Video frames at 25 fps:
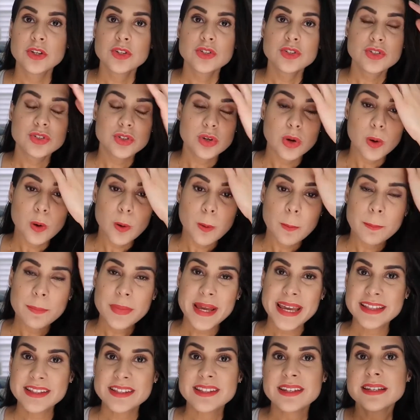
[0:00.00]
So
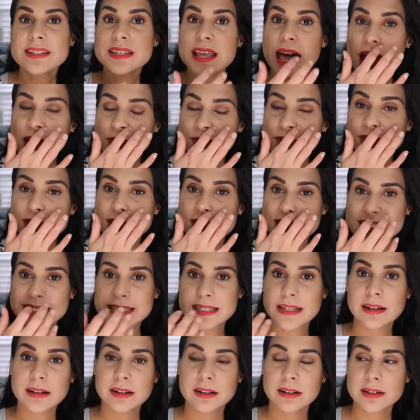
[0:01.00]
it does have
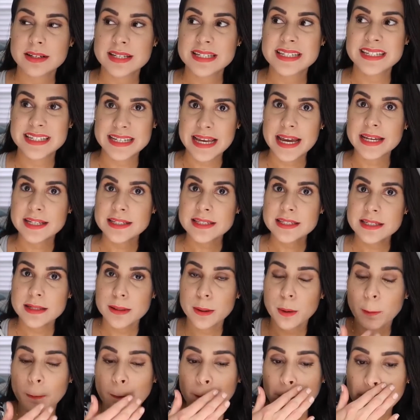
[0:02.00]
a scent.
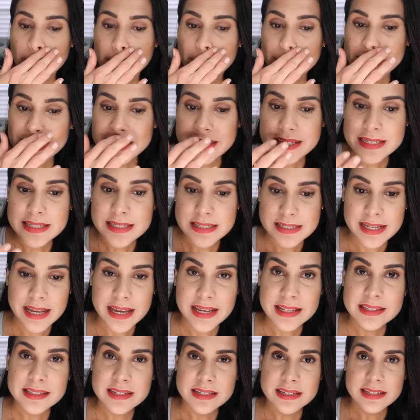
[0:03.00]
The
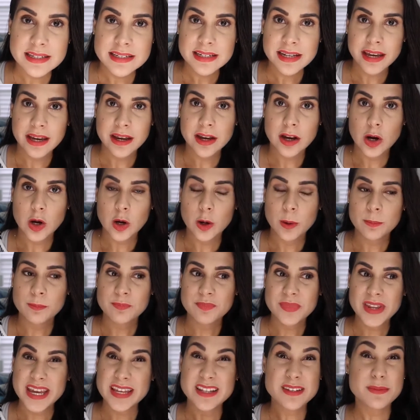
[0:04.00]
scent is like
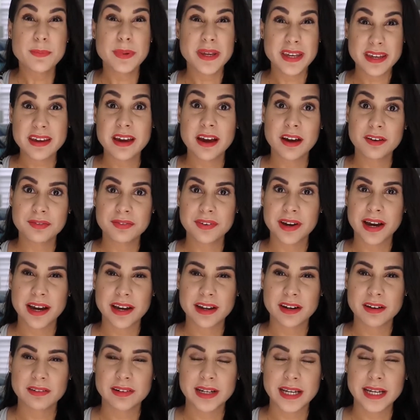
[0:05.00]
SPF,
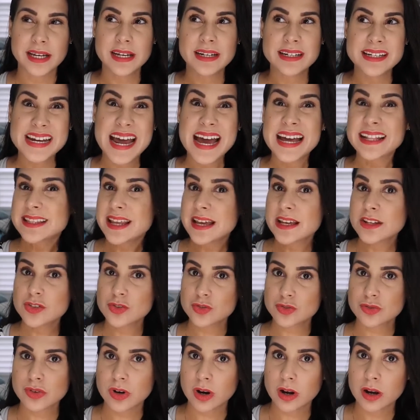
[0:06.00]
kind of like not that
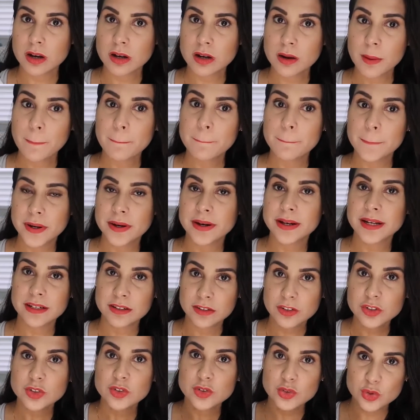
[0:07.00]
strong, but
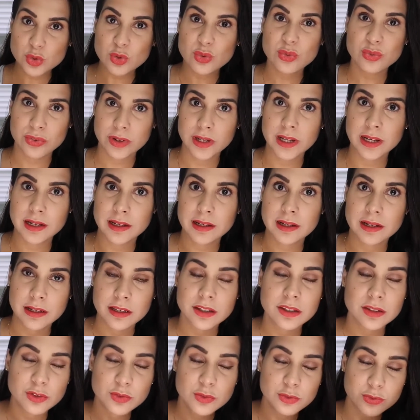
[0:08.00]
you do feel it.
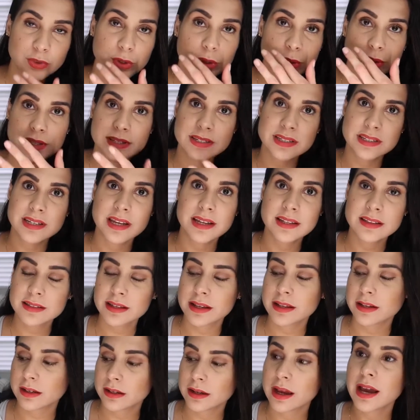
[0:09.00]
Like, you feel the scent
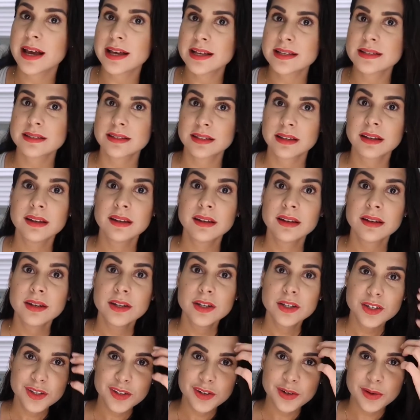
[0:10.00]
that it has,
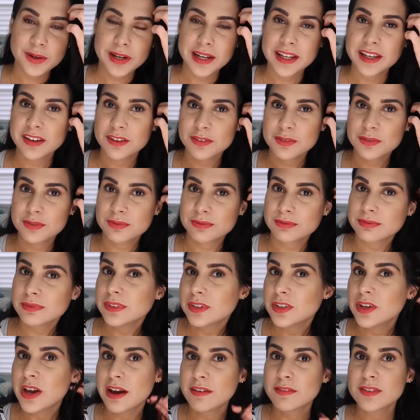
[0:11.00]
you know, like if
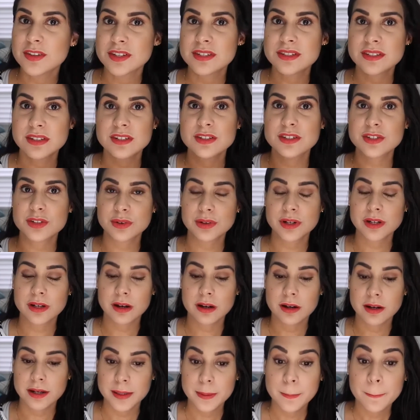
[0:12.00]
you have the sunscreen
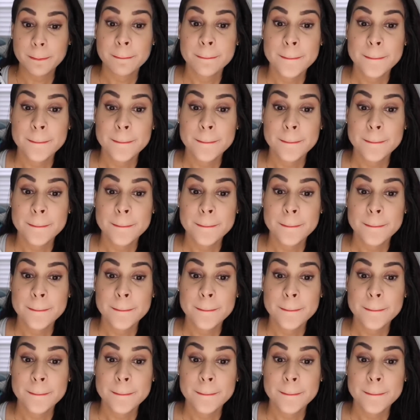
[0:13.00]
on.